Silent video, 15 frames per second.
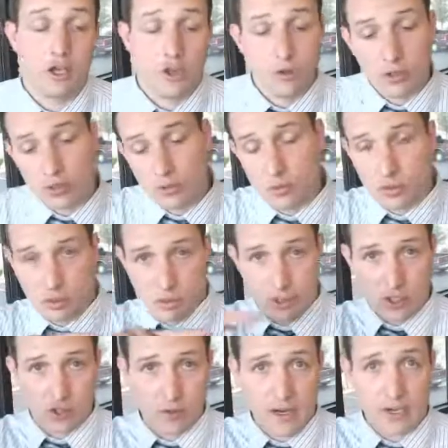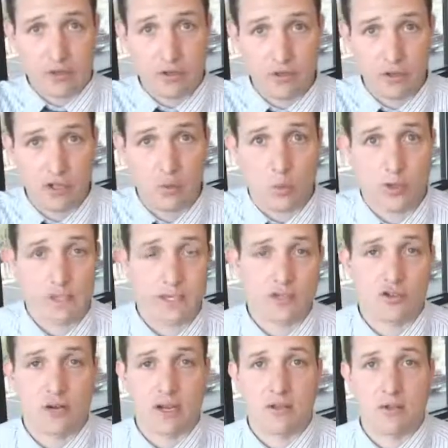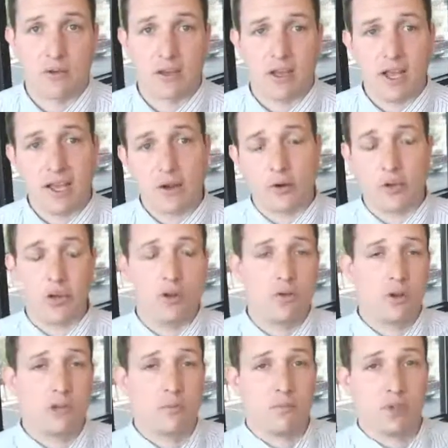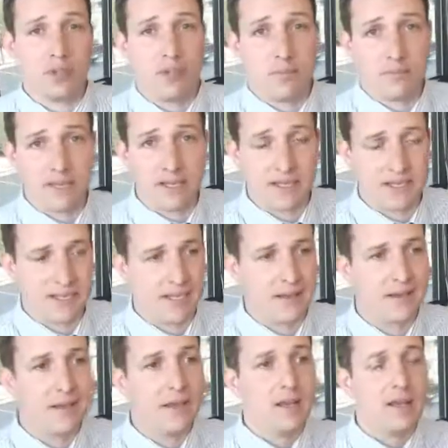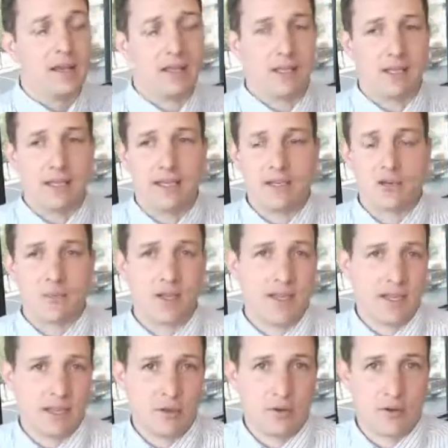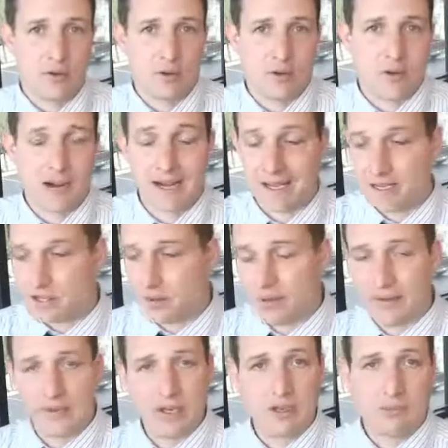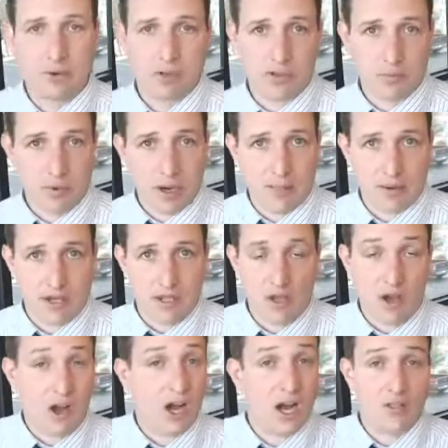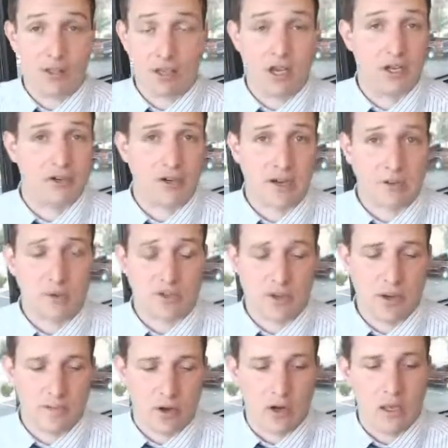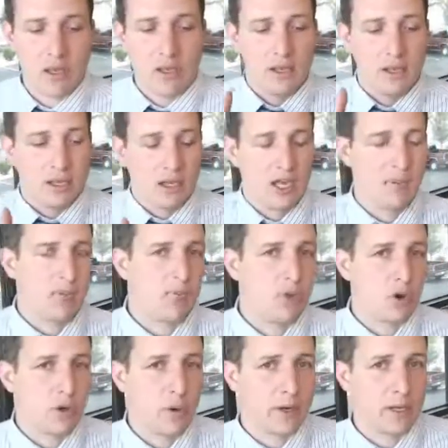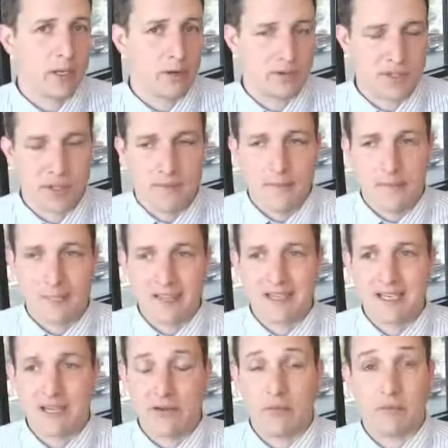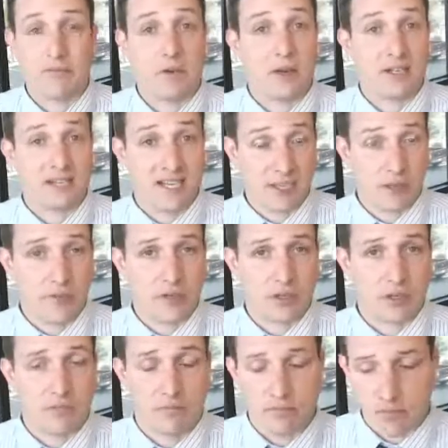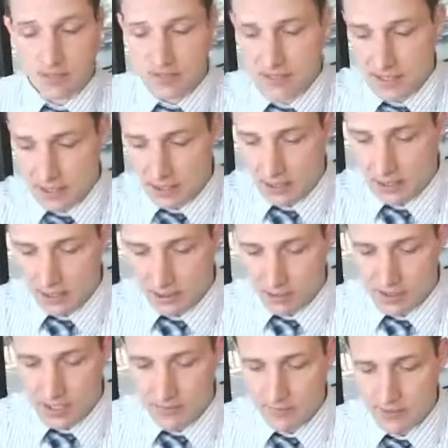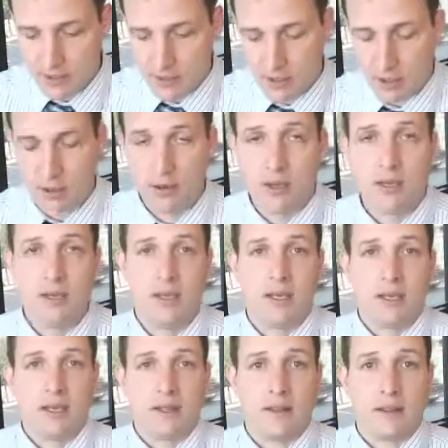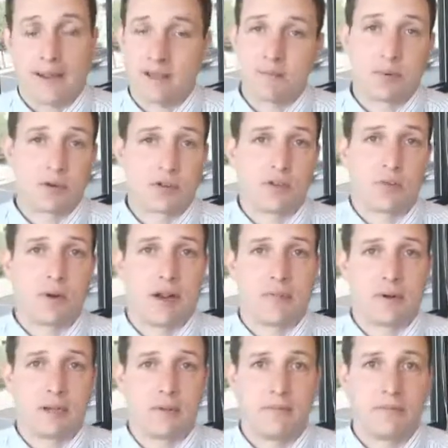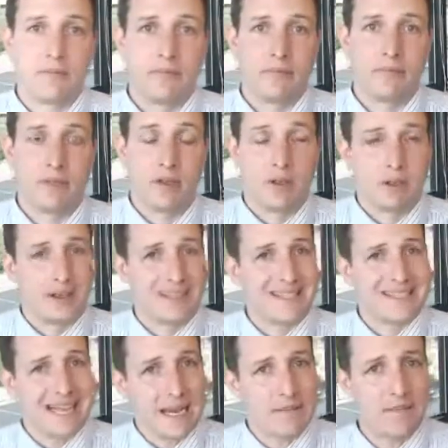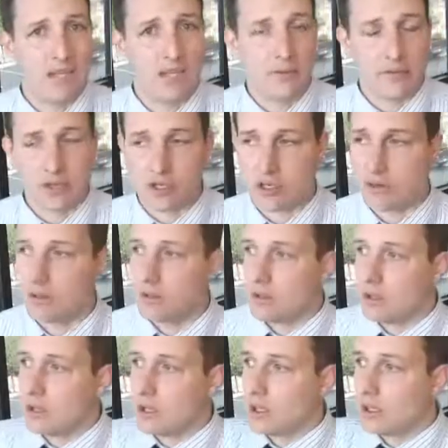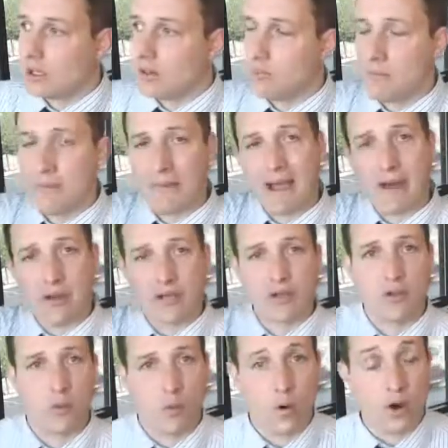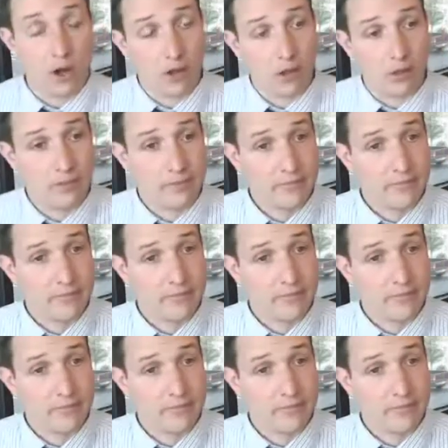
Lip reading: You can do a quick strike through, just a one-line strike through on the line, or you can do it a complete amend extend. The cleanest way to get you through underwriting is don't have any personal property on the contract whatsoever. A couple more quick notes. Let's say you have a television that's sitting on an entertainment center. That is personal property. That same television mounted to the wall.